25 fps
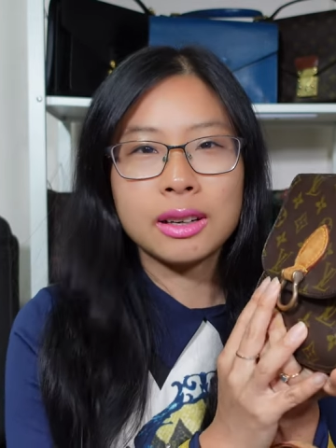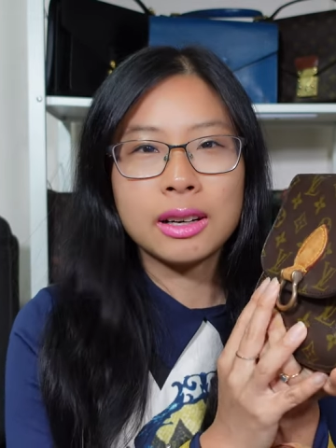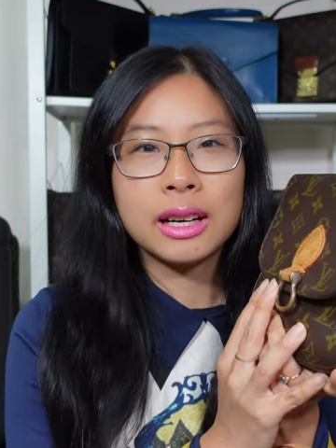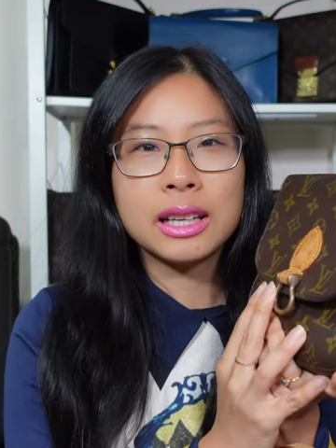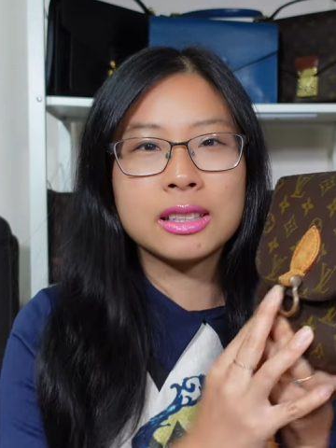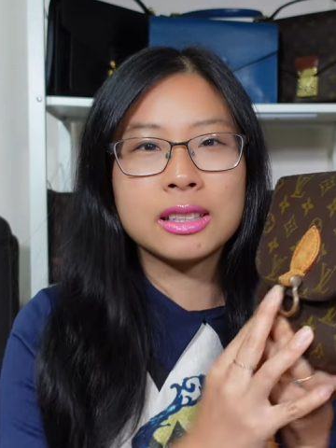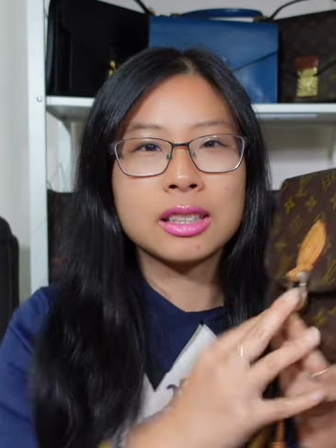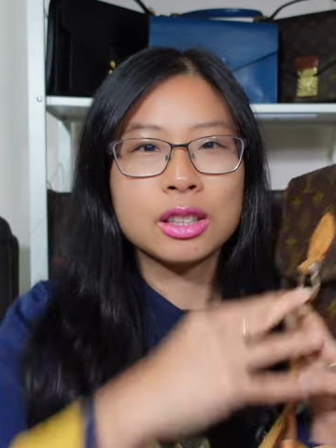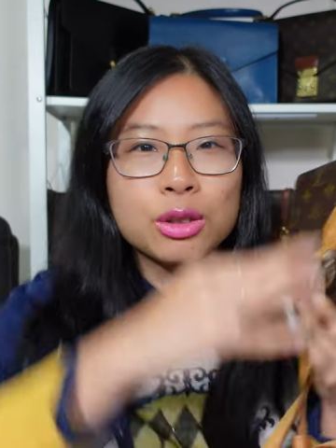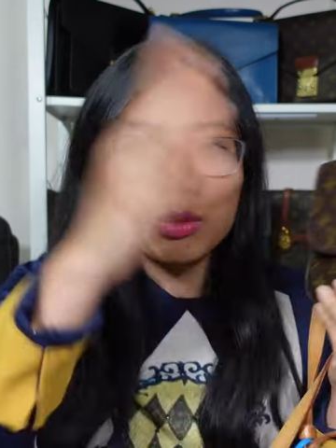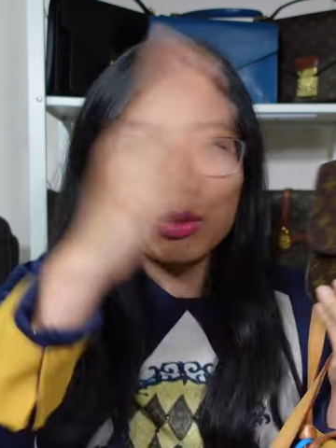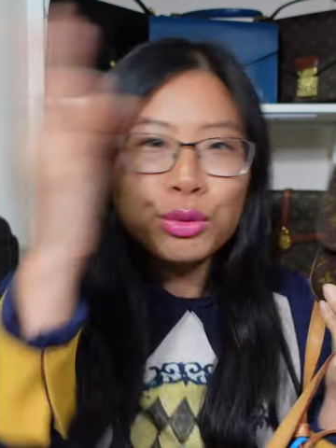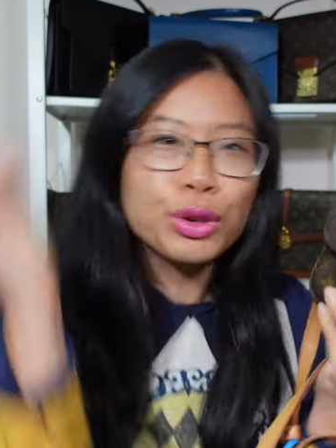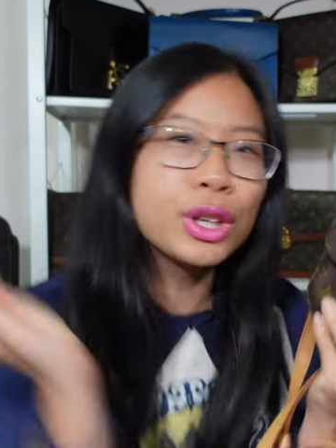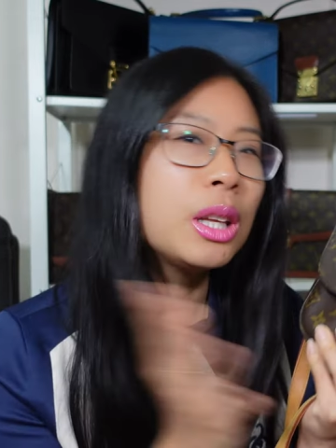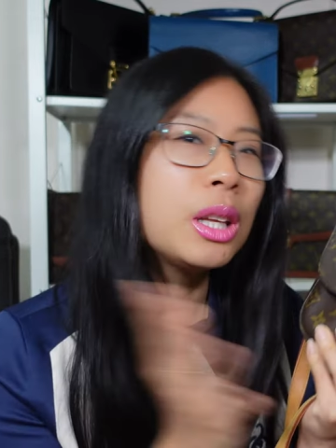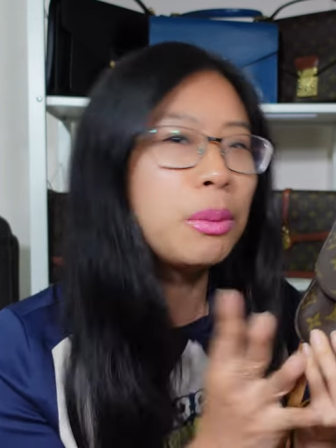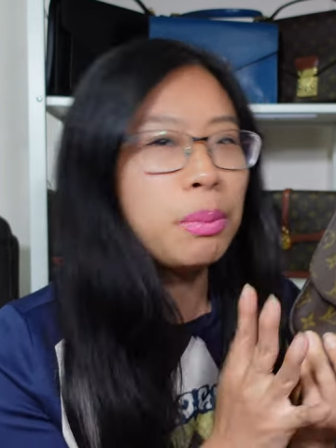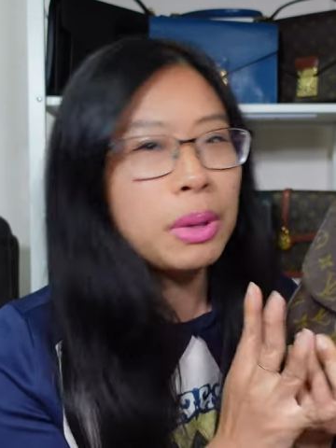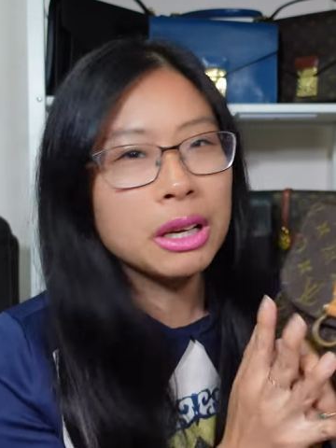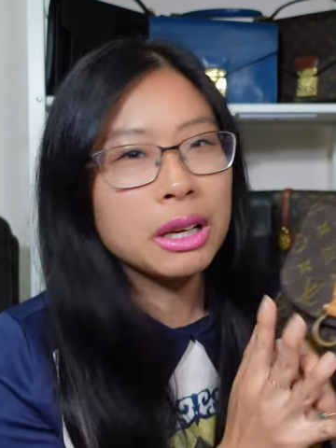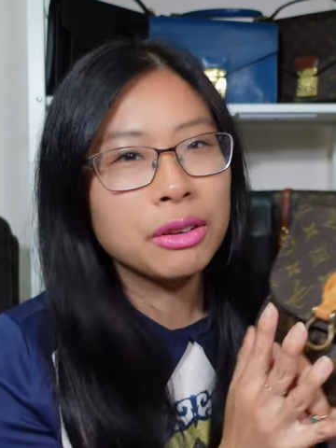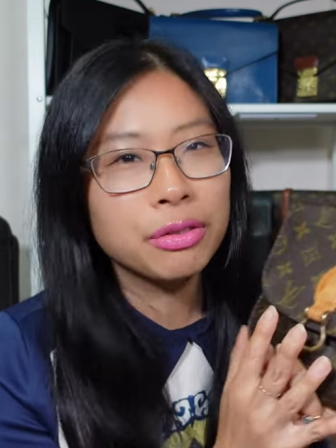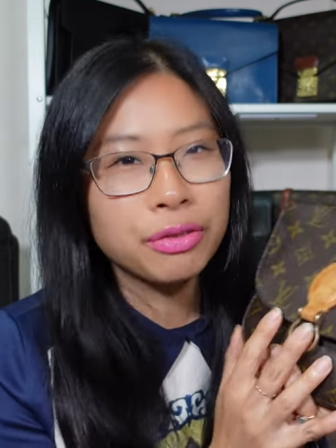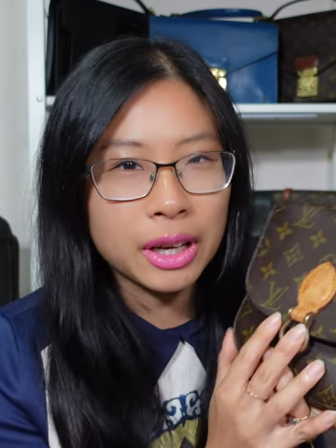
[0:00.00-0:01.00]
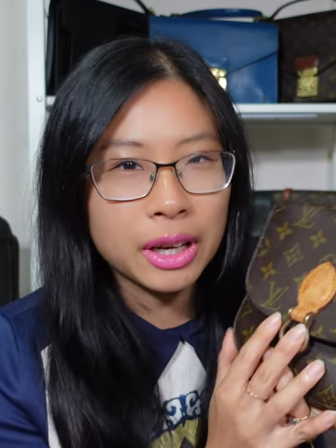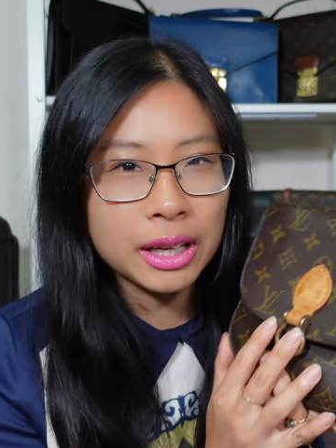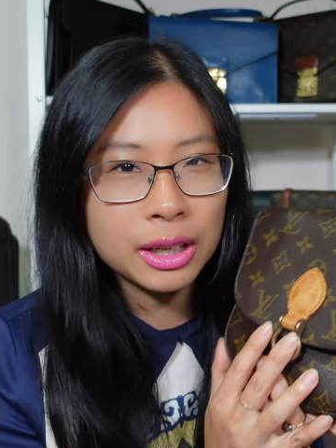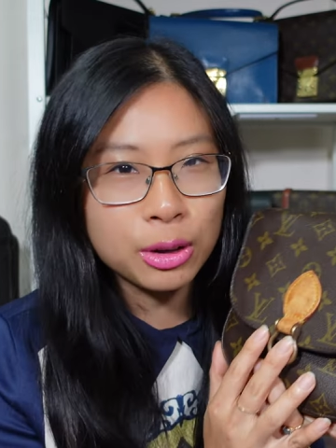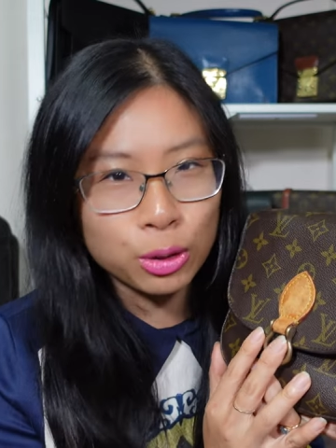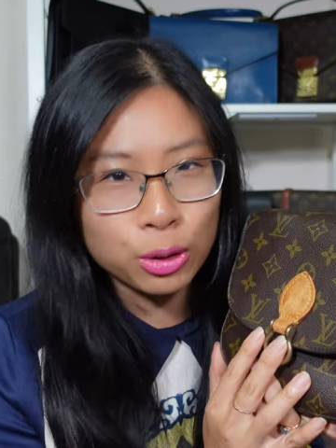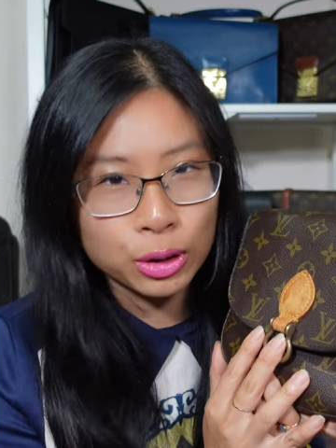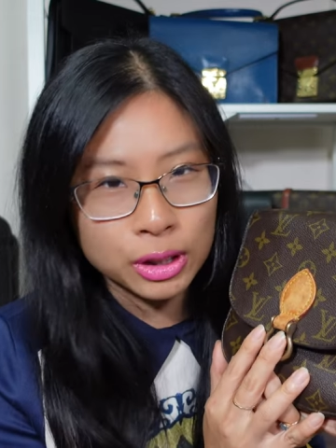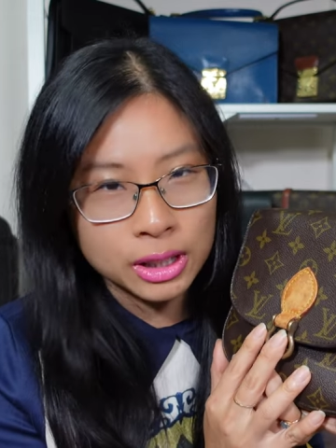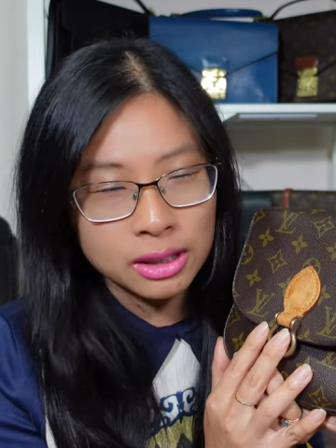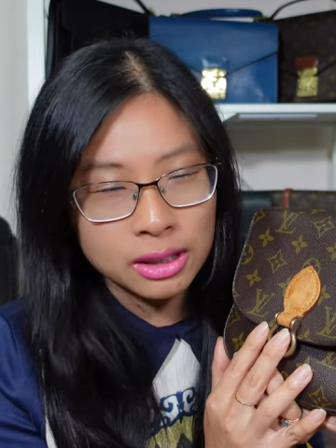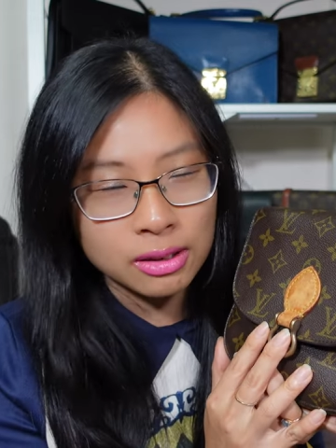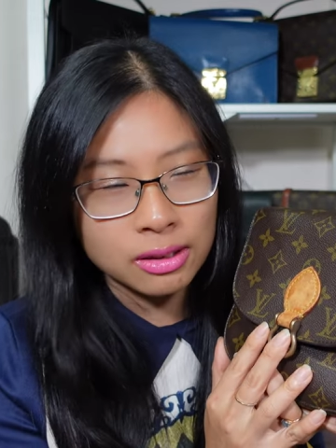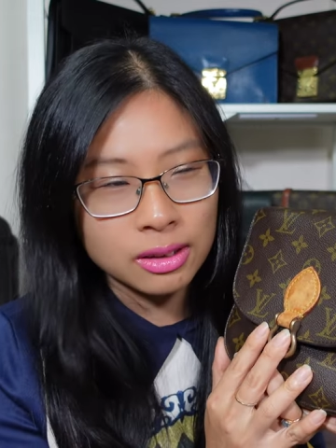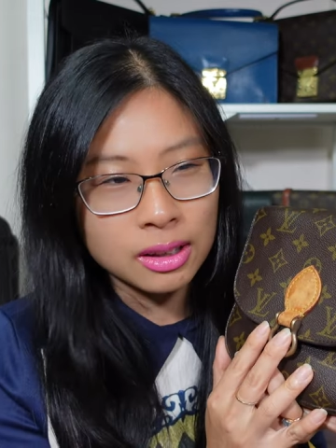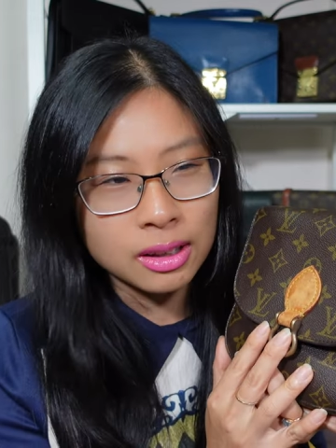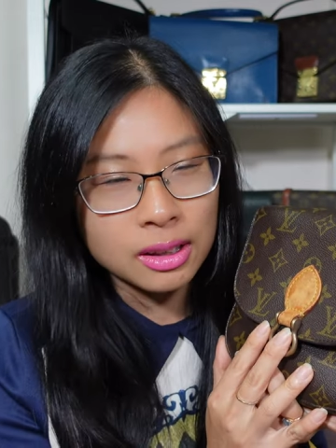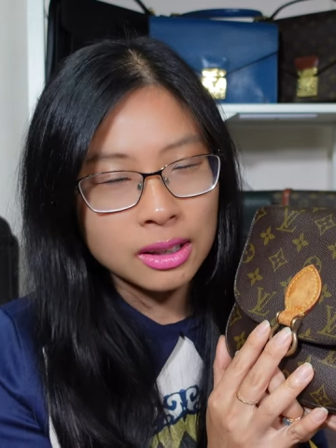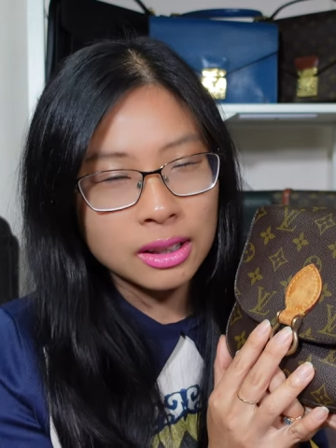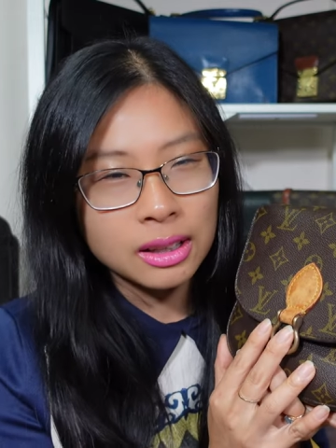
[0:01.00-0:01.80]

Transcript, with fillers: It's this really big, fun ordeal.